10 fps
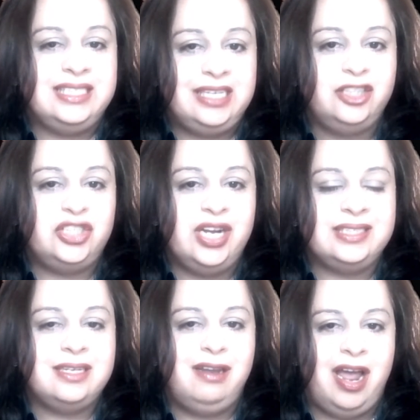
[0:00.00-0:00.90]
such
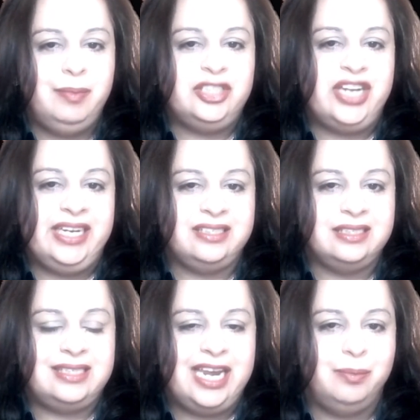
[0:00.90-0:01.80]
as climate change,
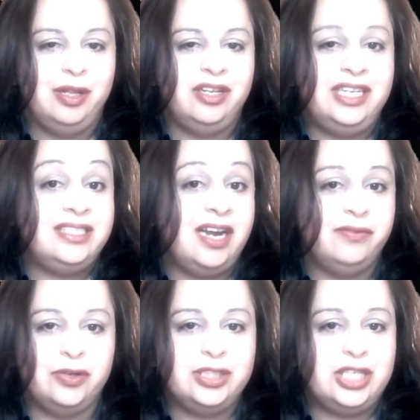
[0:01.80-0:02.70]
sustainability,
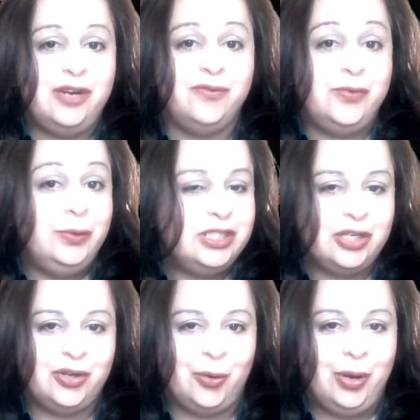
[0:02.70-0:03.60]
diversity, food
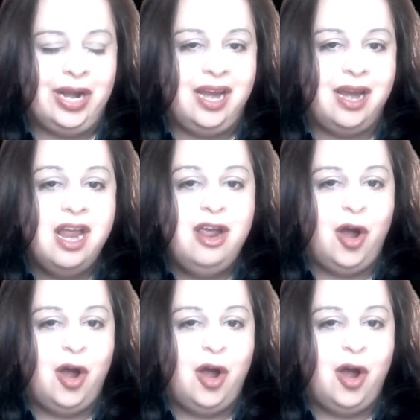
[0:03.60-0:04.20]
security,